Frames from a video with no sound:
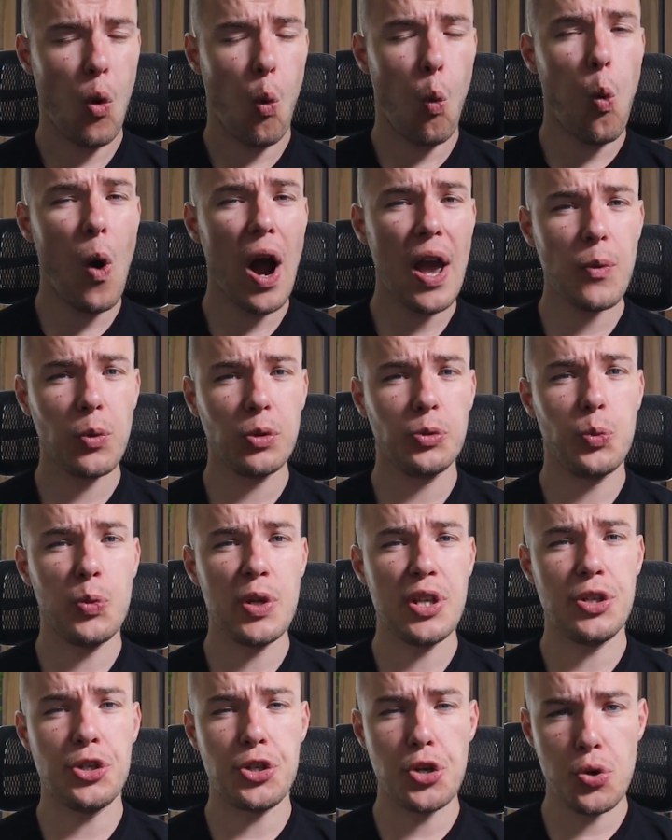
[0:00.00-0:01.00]
Why would
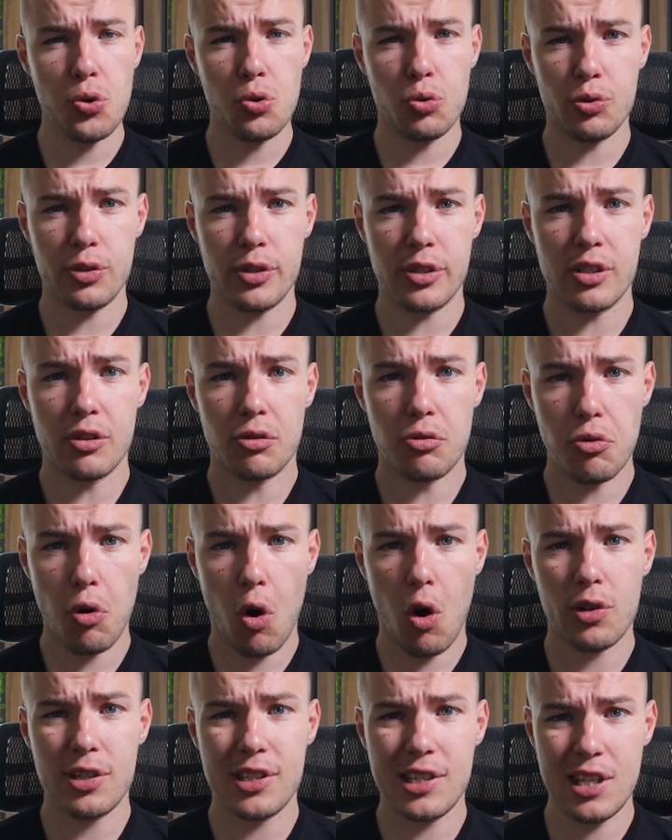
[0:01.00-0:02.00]
we use
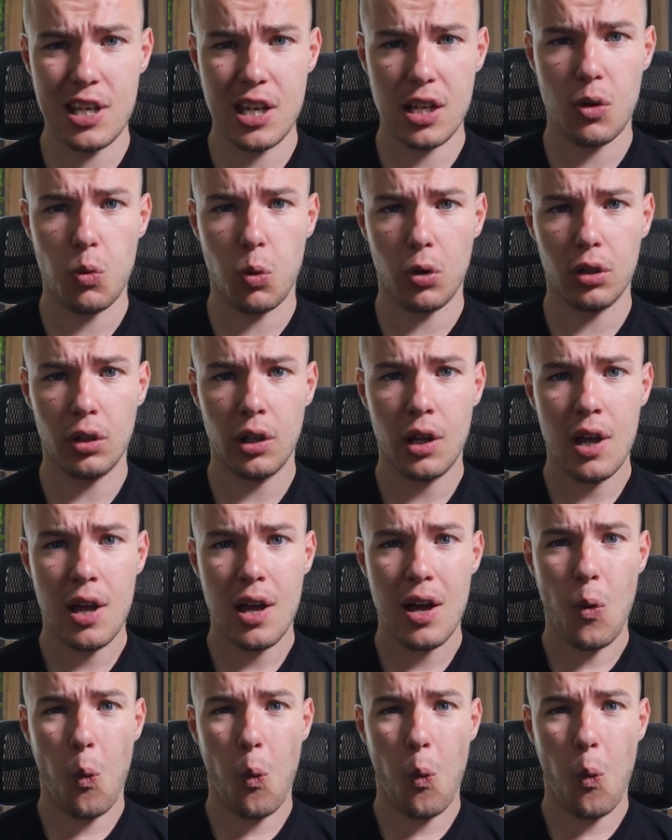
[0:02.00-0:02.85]
raw SQL